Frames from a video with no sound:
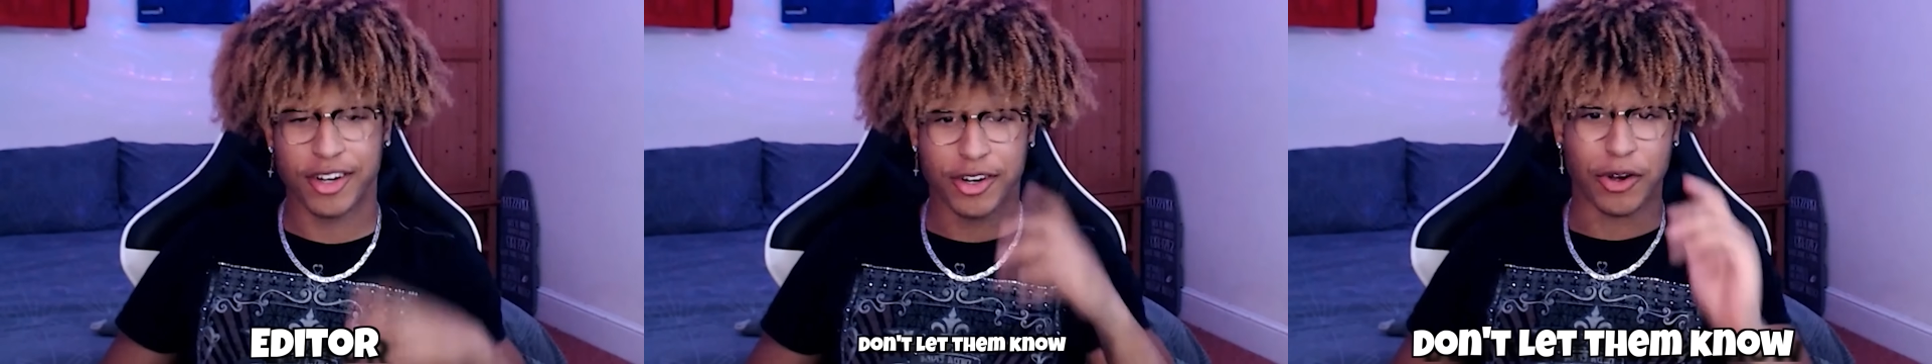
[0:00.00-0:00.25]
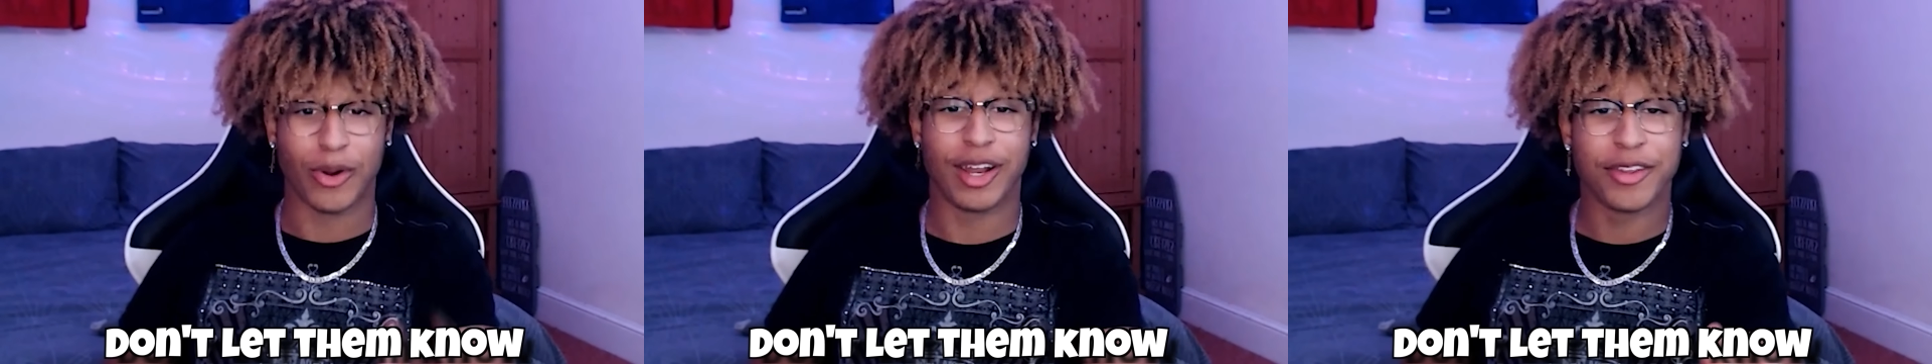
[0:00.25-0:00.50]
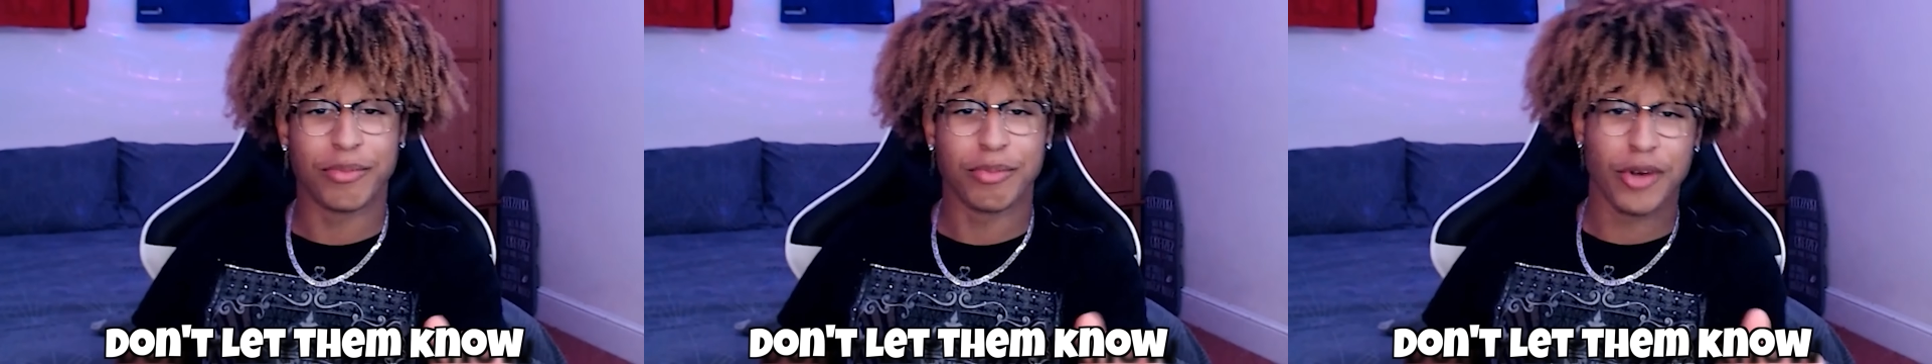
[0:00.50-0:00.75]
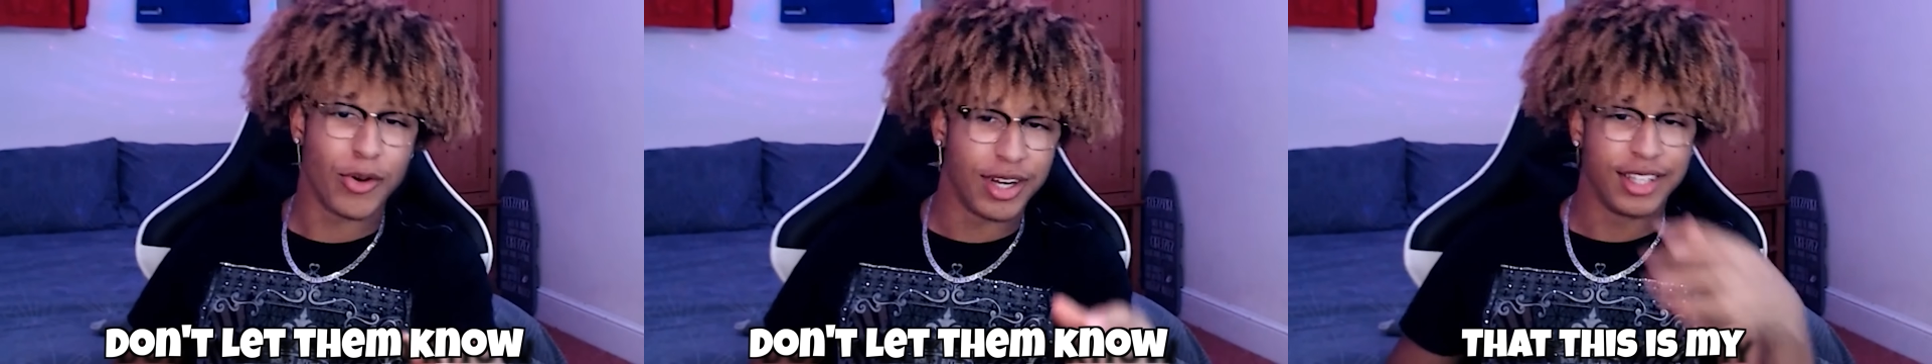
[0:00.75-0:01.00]
don't let them
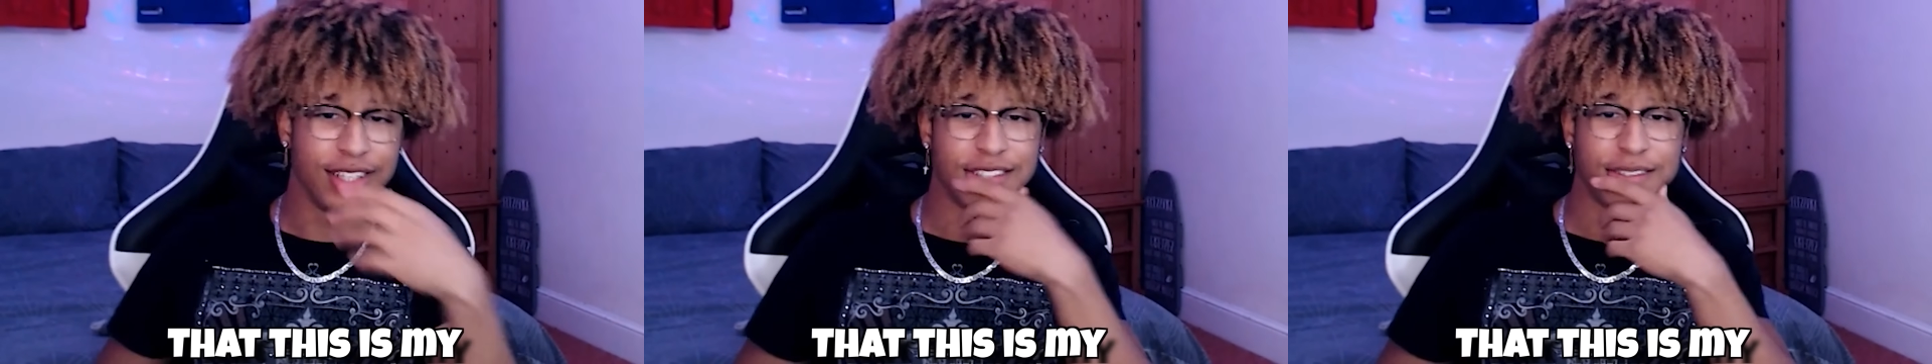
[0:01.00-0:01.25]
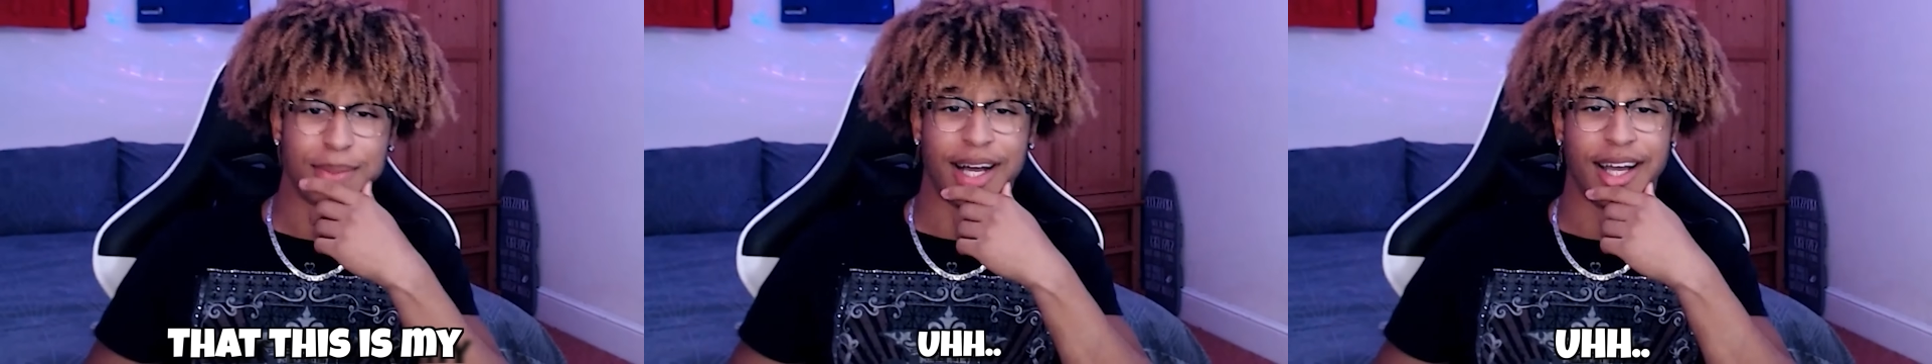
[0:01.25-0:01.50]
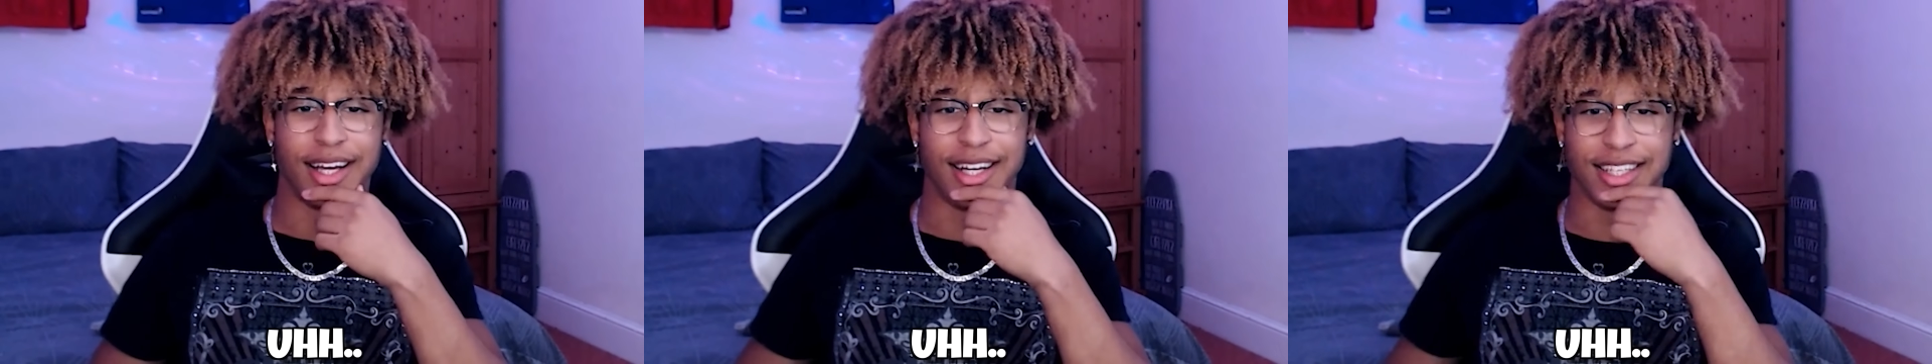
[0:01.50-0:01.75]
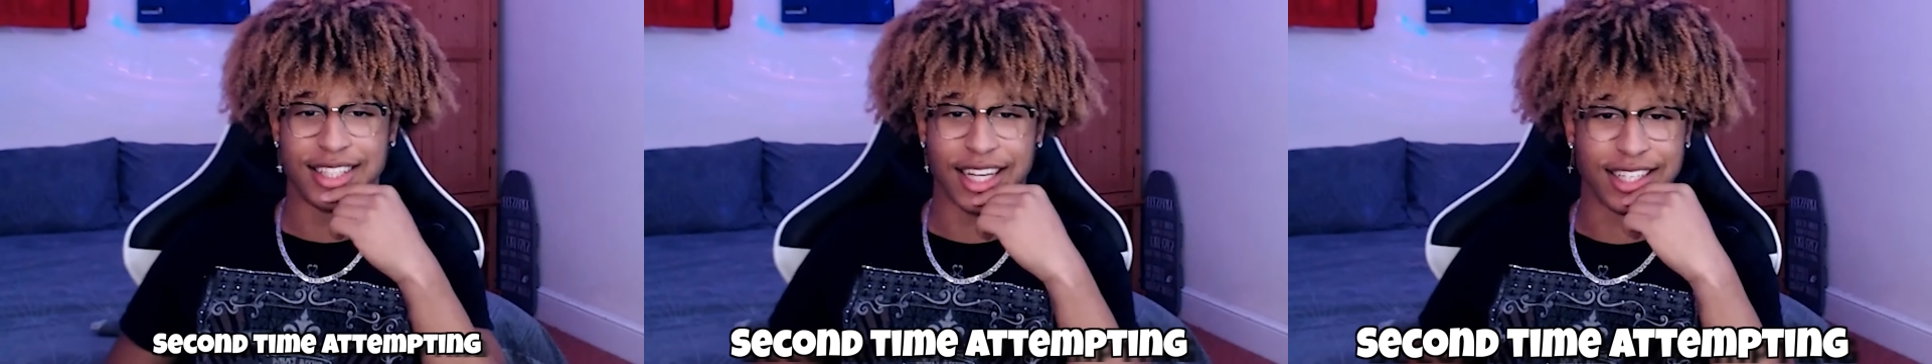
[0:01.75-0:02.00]
know that this is my
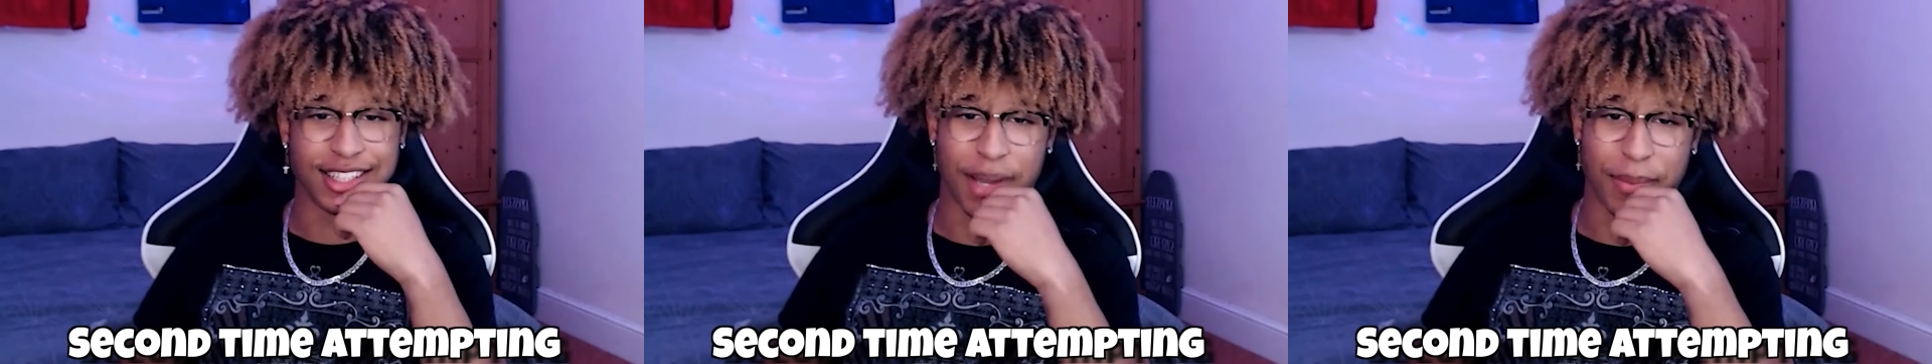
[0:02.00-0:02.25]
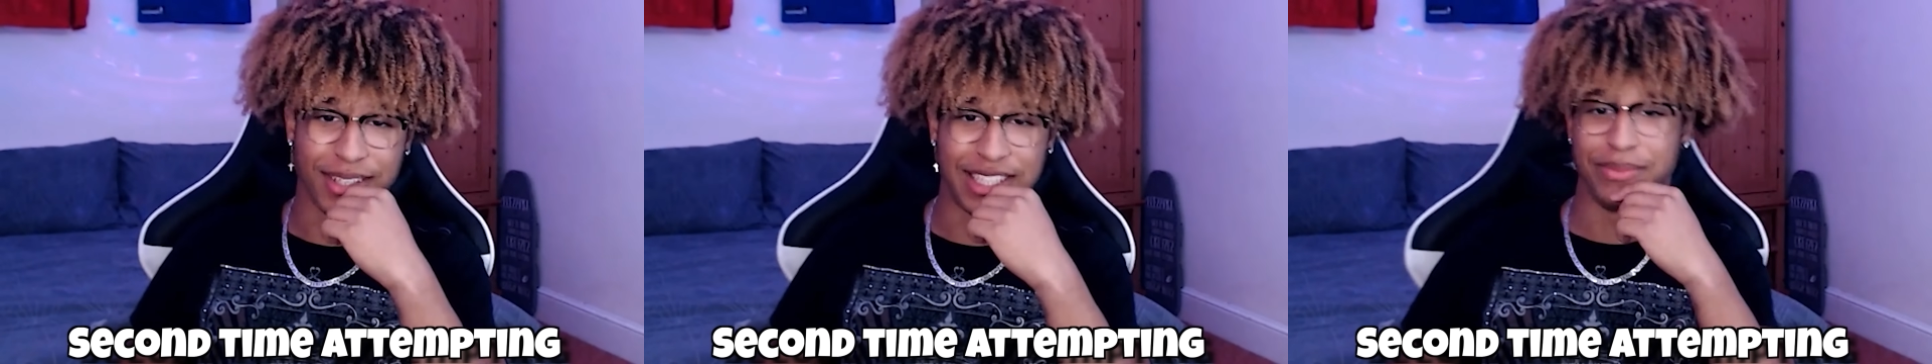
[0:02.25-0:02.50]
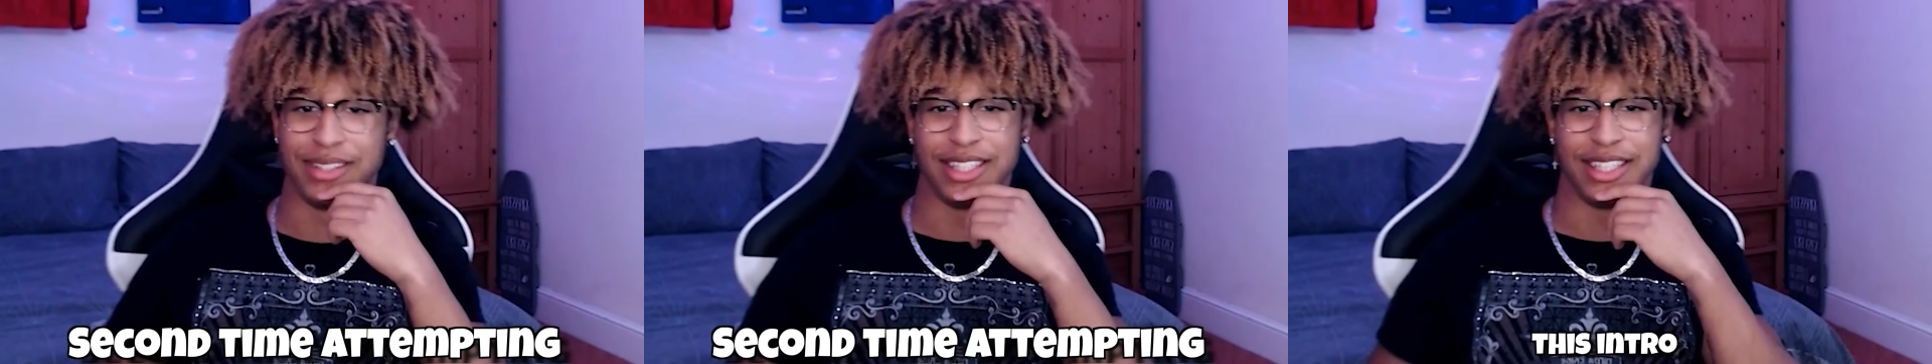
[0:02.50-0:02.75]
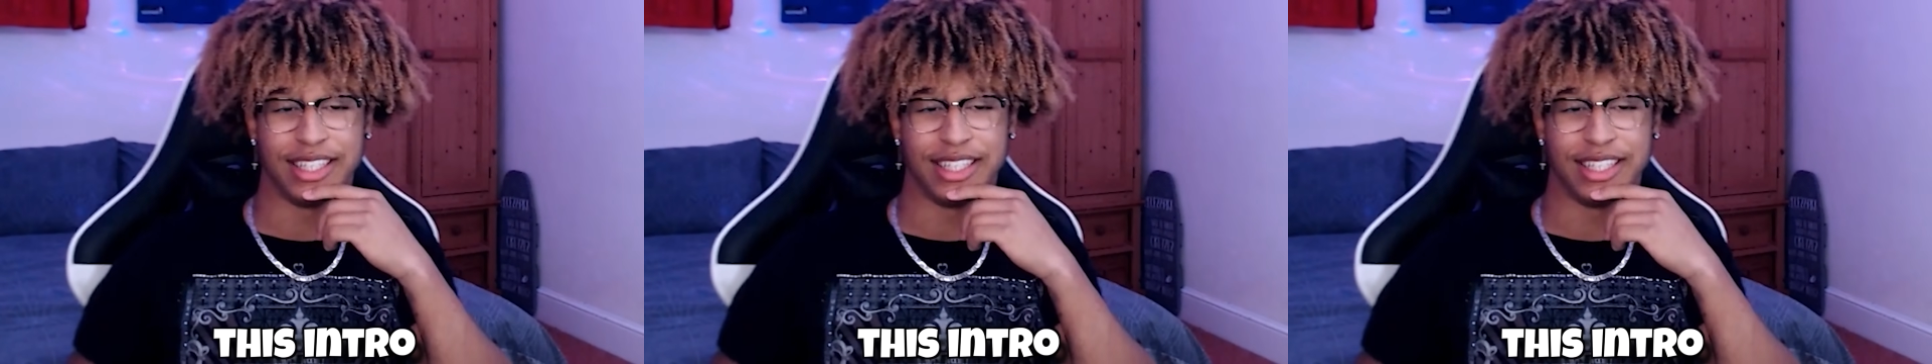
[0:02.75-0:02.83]
uh, second time attempting this